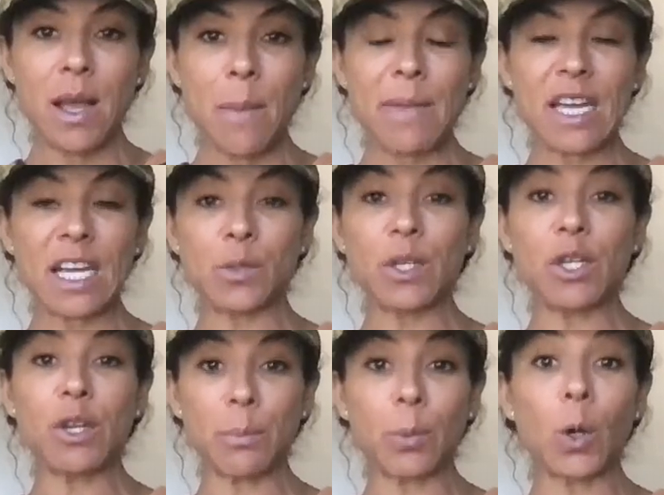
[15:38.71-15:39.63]
Because when you
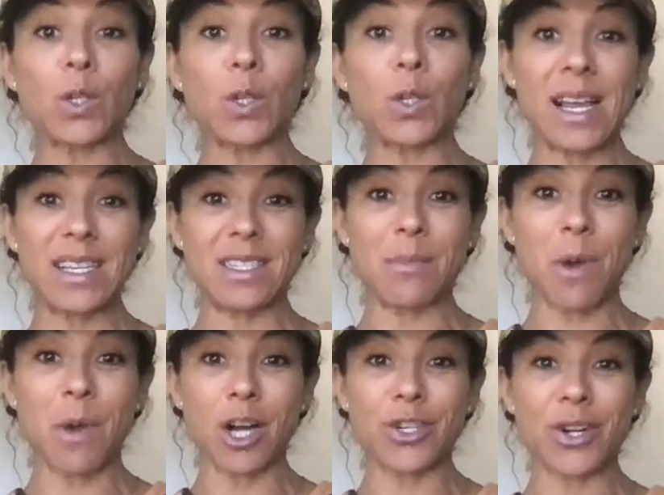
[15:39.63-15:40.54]
can personalize the
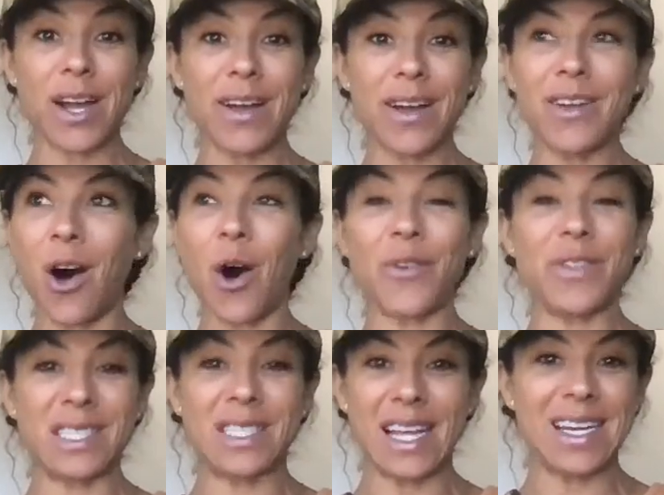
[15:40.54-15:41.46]
mantra, all of
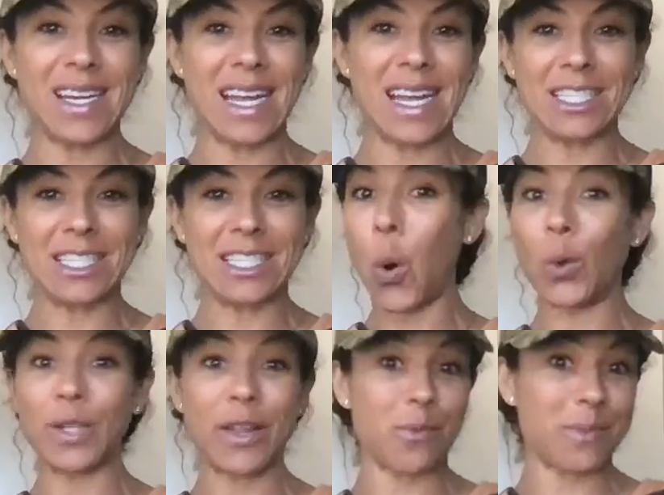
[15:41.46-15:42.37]
a sudden it takes on a
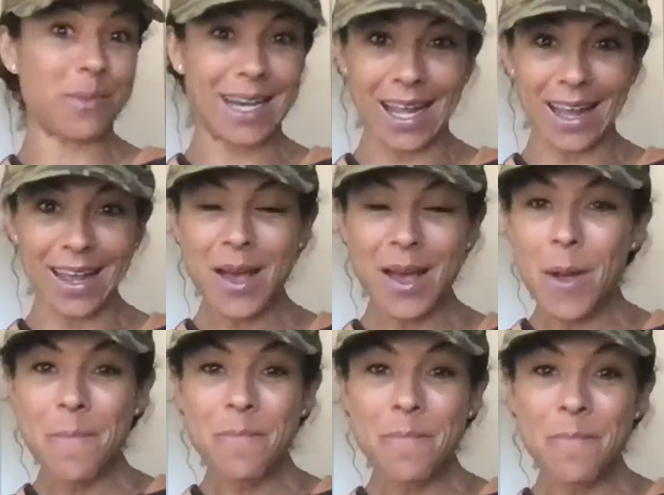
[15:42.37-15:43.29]
whole nother meaning,
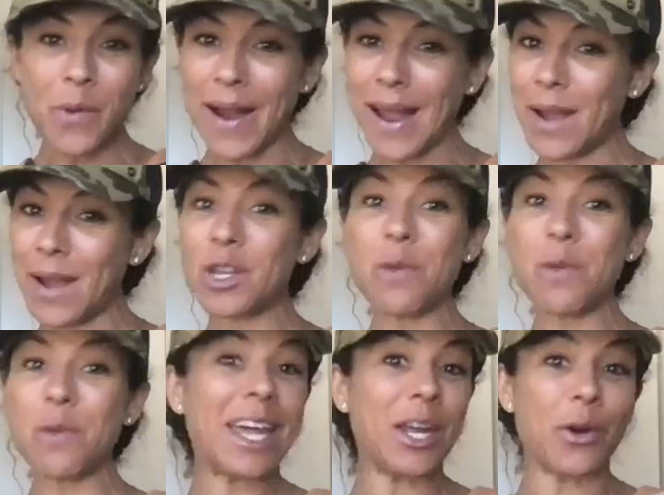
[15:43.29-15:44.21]
right? When you
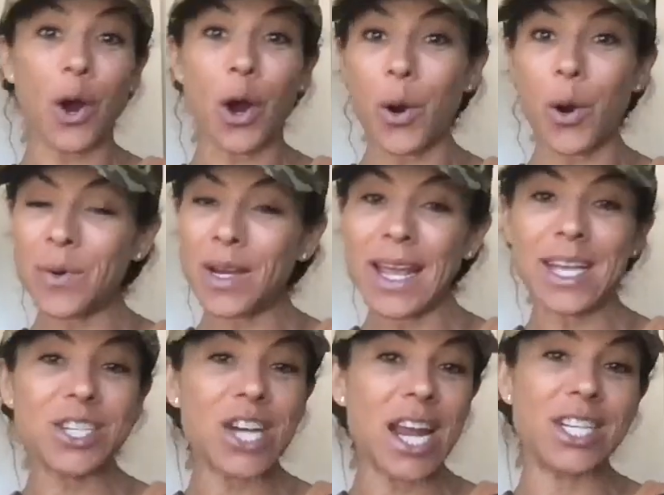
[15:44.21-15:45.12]
make it your own,
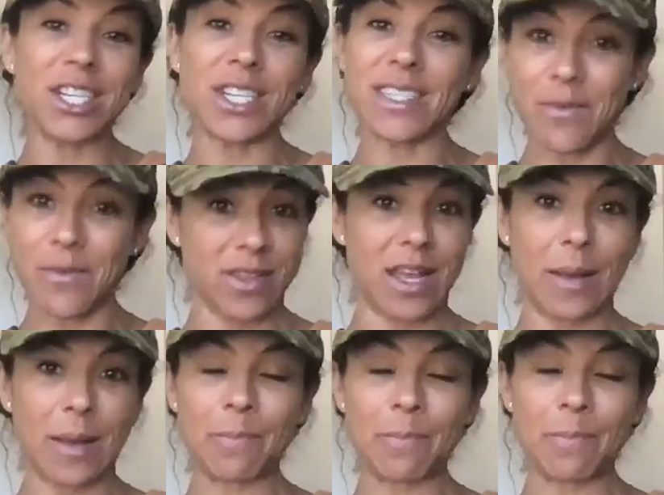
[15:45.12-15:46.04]
it changes everything.